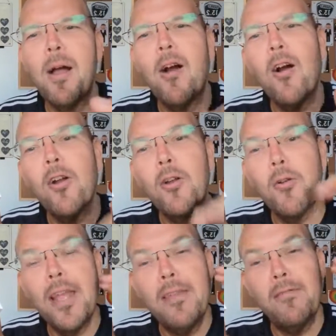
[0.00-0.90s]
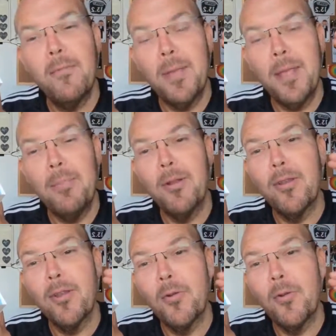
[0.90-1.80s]
are great for
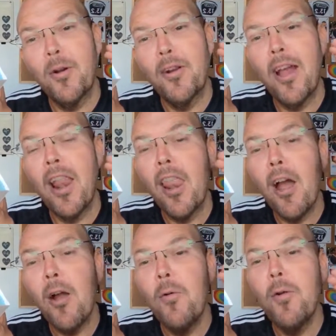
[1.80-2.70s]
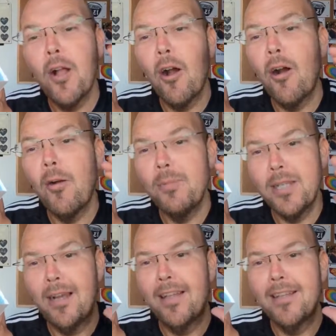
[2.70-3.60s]
people who are on a low carb
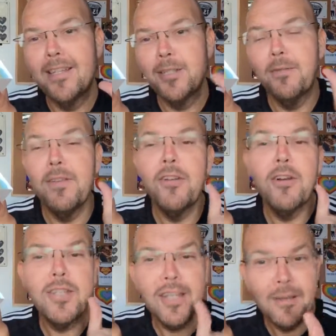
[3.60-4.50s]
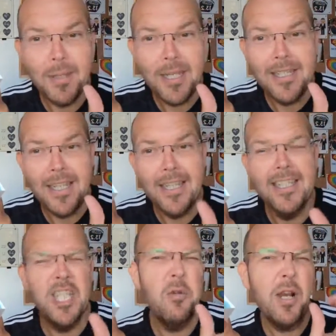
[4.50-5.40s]
diet. So if you've got diabetes
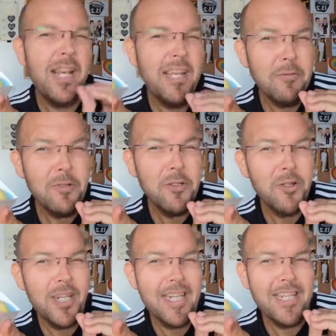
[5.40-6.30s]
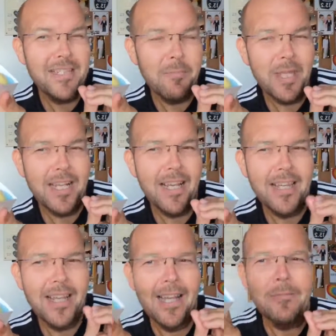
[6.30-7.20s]
and you want a little treat, something like
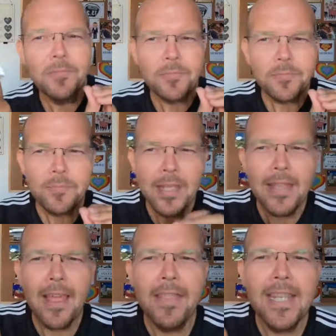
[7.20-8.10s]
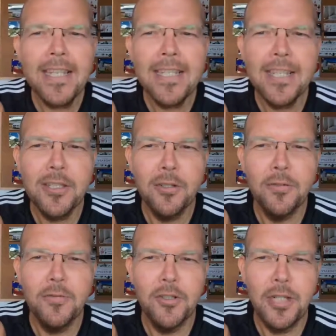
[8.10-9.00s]
that, and these are the sort
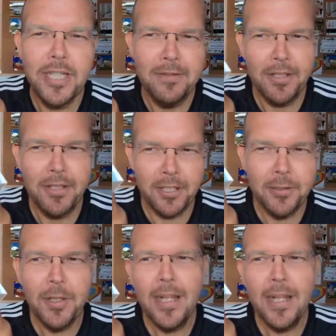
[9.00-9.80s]
of treats for you.